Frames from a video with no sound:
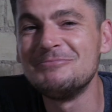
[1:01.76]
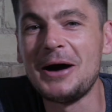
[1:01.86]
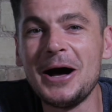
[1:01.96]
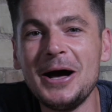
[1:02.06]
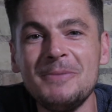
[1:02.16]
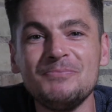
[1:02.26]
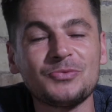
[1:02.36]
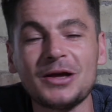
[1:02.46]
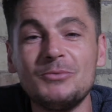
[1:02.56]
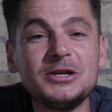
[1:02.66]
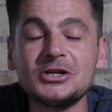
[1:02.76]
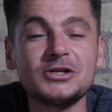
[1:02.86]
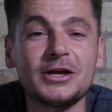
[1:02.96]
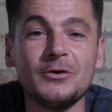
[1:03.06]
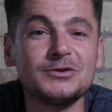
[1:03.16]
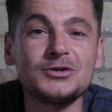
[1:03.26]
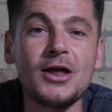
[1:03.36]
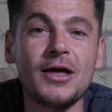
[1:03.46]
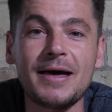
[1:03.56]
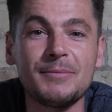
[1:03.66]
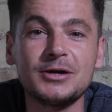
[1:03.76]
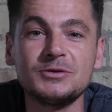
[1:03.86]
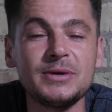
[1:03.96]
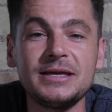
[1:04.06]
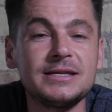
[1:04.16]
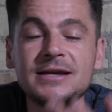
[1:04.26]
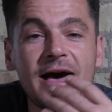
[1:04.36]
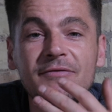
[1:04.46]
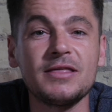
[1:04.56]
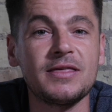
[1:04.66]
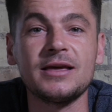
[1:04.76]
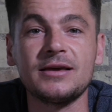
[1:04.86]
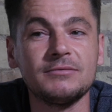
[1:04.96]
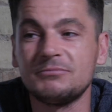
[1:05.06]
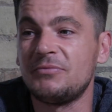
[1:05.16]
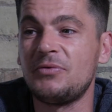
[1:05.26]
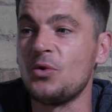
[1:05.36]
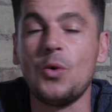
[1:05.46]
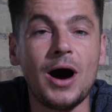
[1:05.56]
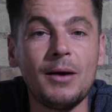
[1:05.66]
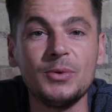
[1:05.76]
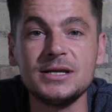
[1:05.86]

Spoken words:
But we just stuck it on the site like that because we didn't have anything thought up.